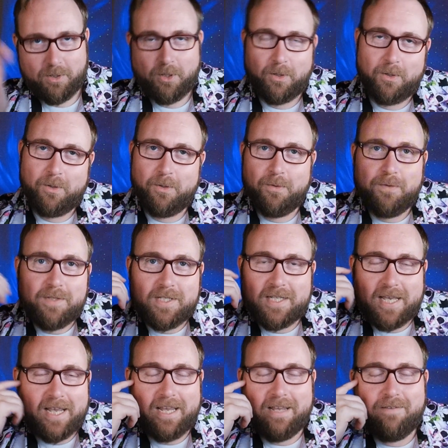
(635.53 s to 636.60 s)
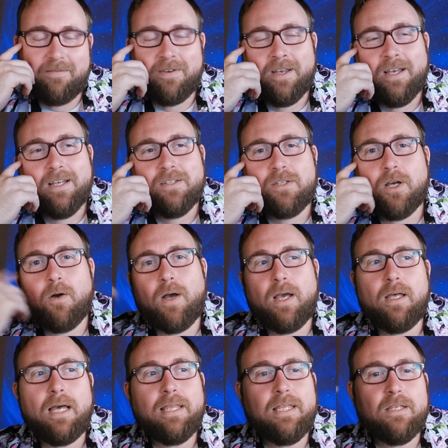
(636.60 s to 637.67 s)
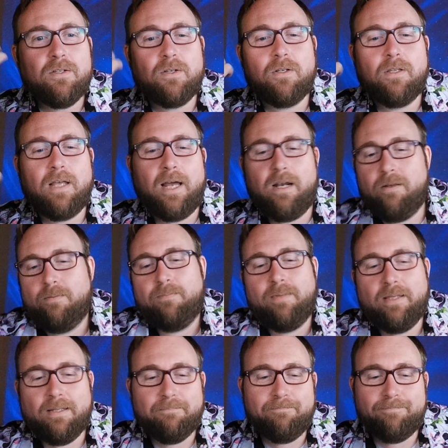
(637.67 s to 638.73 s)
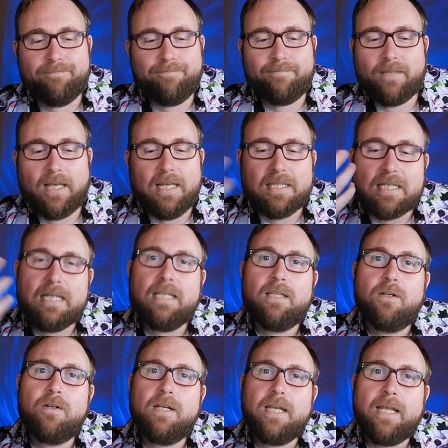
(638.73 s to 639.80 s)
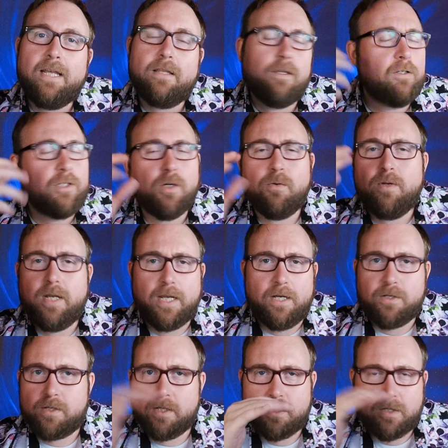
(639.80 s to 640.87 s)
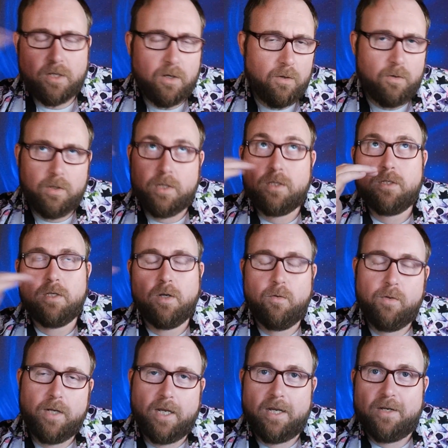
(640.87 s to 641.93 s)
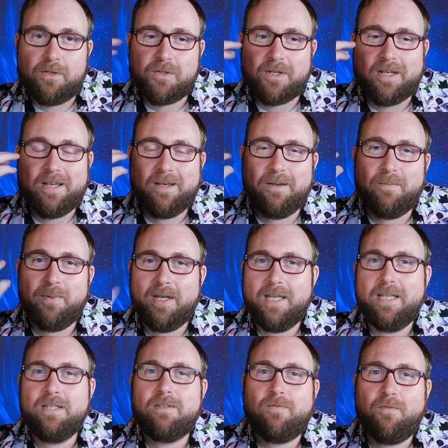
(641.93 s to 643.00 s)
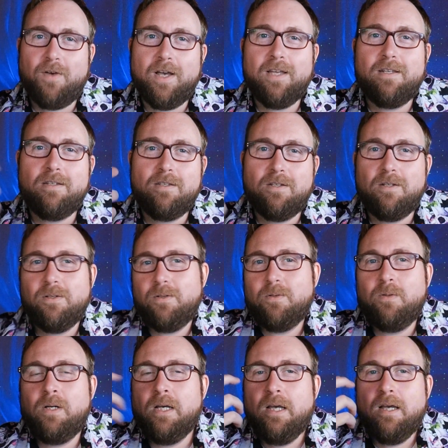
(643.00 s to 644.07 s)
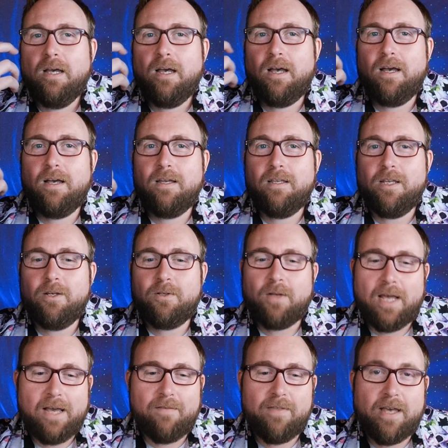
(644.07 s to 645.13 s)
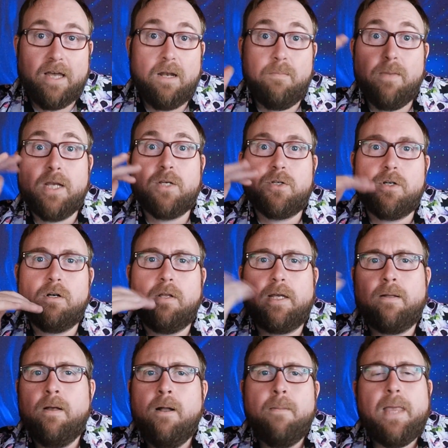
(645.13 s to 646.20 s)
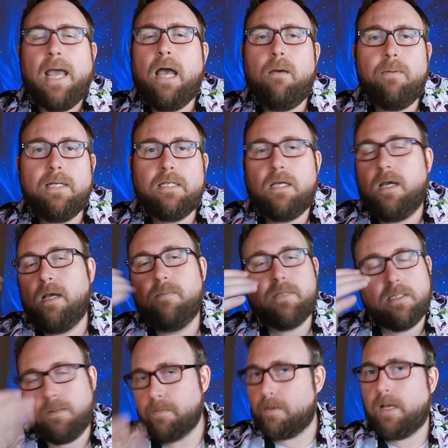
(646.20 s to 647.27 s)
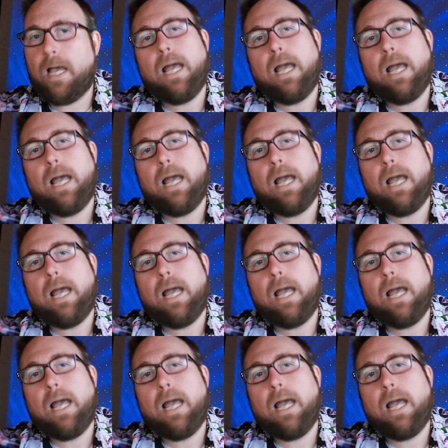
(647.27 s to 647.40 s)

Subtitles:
cold save. So I think these are I don't know, they're neat. They're so niche. It's so niche, but it's fun to to have that and make sure like how many times have